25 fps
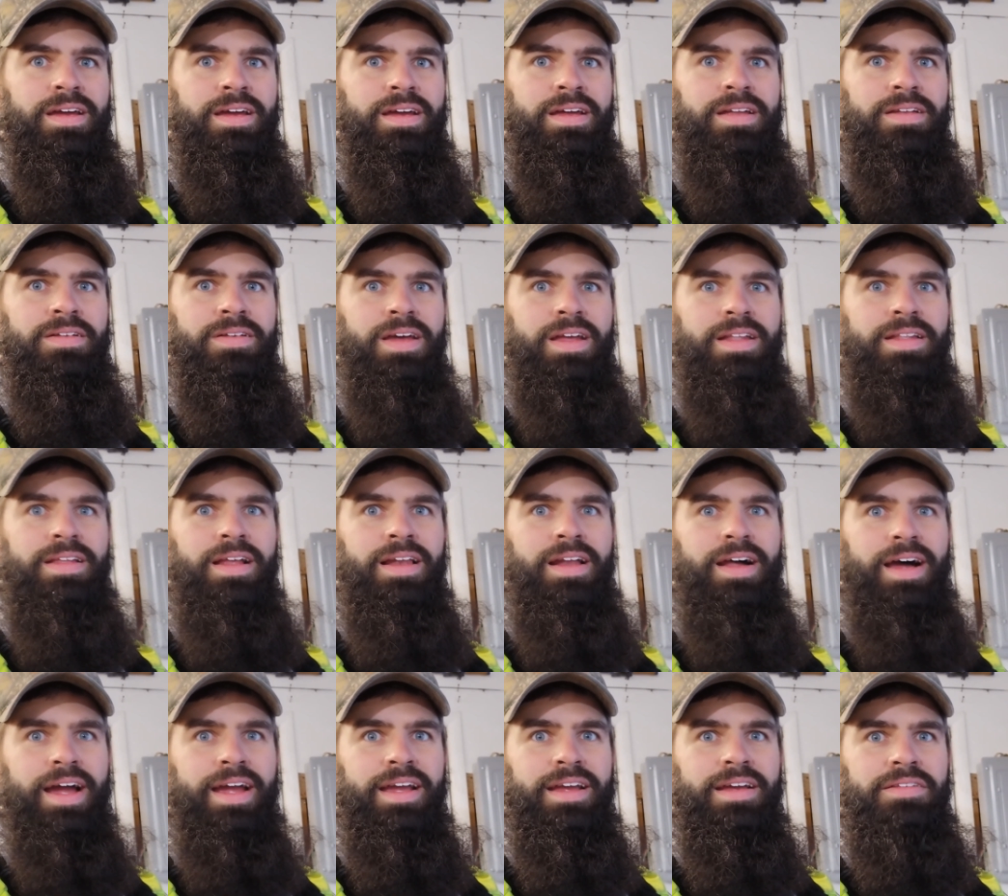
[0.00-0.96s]
Hit the
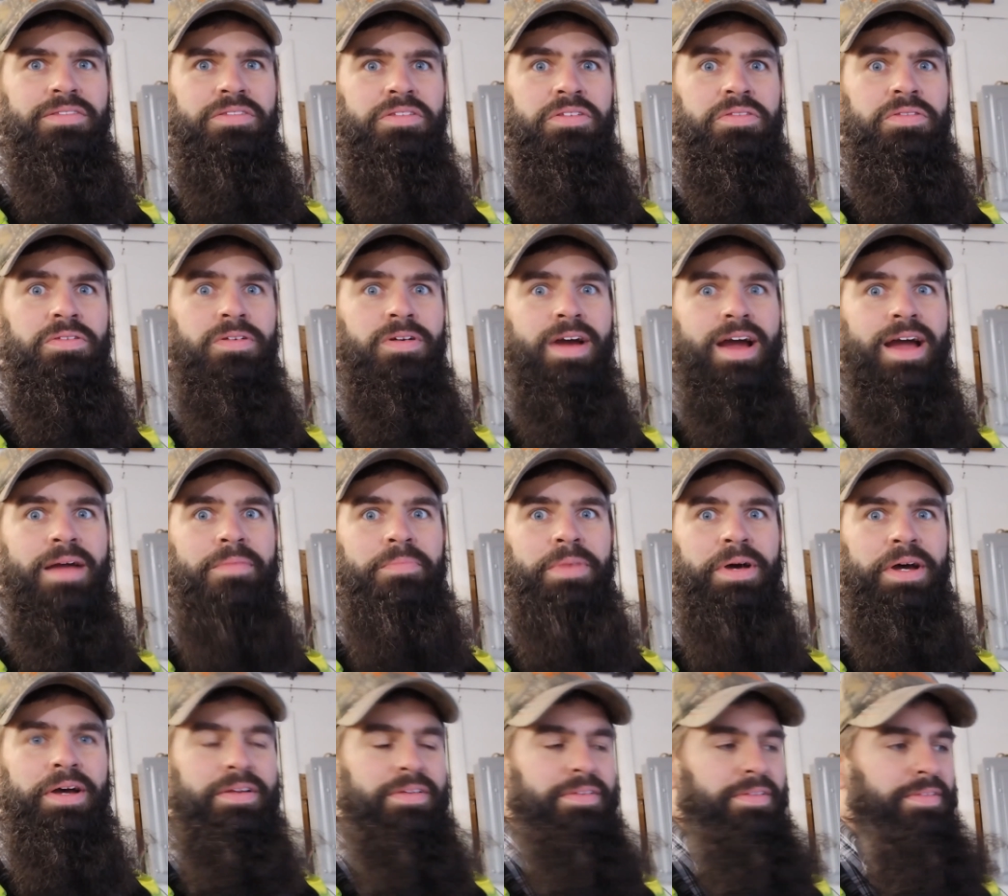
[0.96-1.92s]
like and subscribe
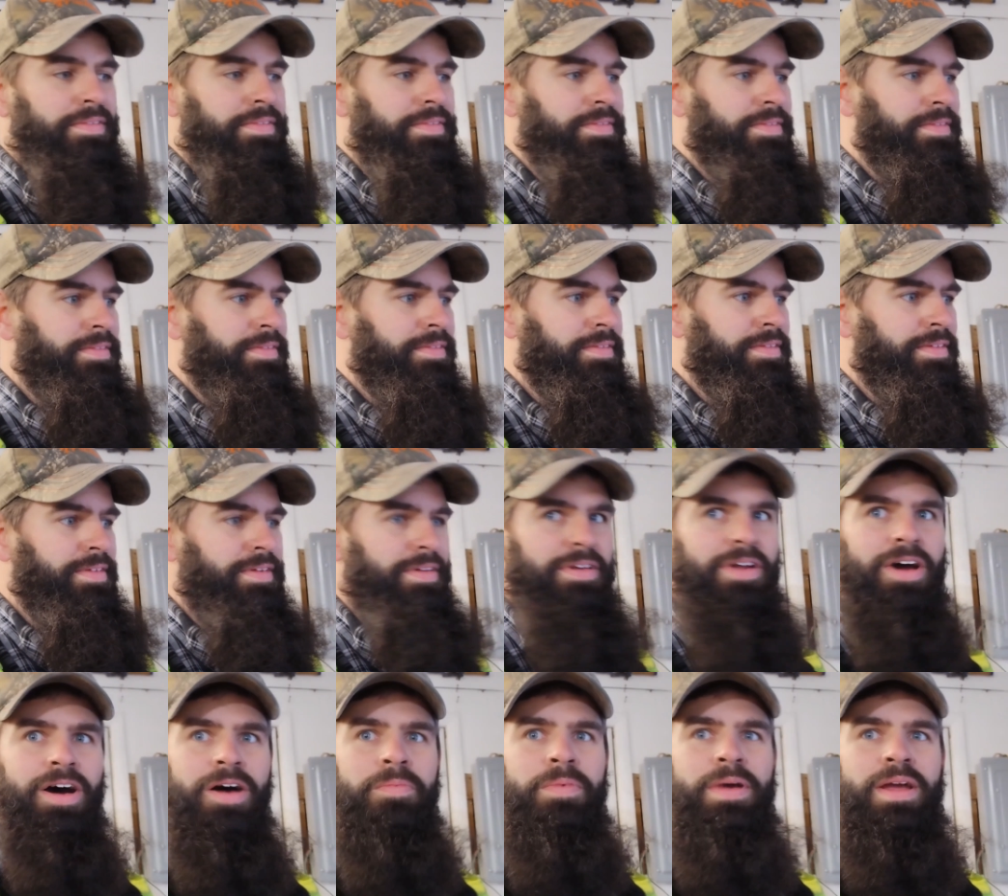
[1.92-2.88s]
button.
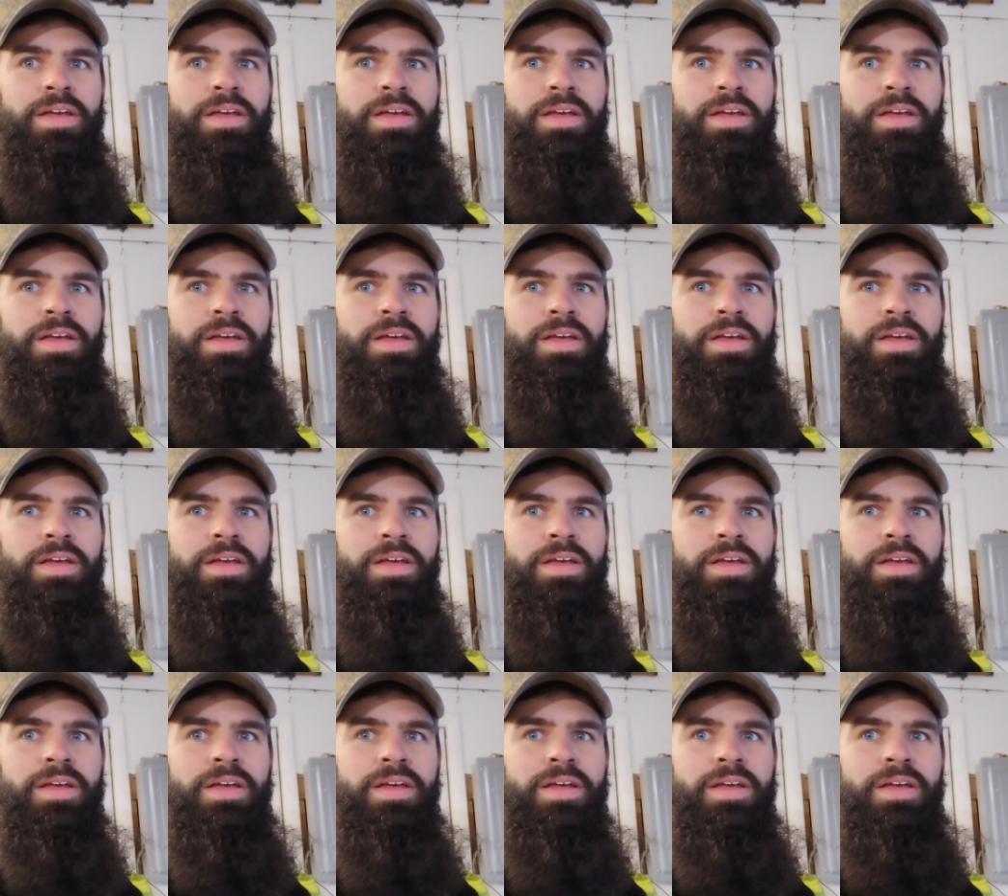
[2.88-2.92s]
Don't be